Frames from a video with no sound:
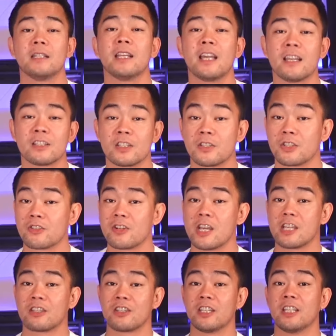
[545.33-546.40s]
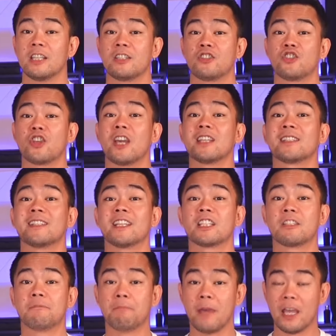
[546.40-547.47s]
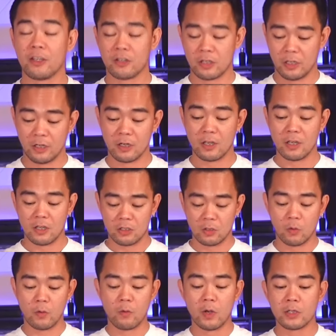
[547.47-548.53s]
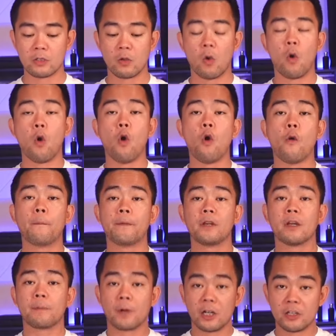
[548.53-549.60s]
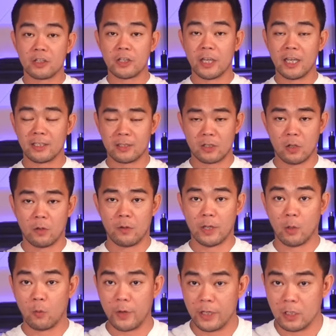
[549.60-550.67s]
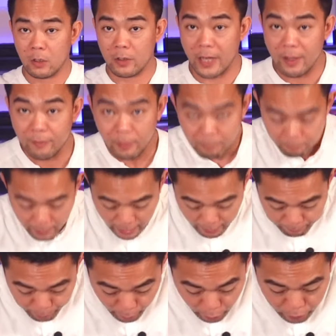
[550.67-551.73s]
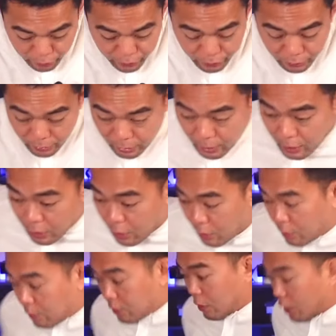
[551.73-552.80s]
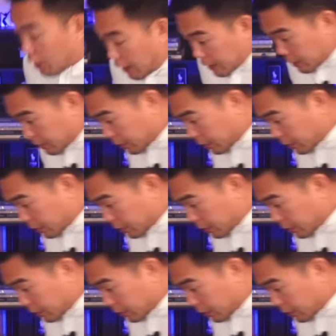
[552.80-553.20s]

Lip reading: next stretch is chest expansion. So we want to open up our chest so that we don't have a bad posture like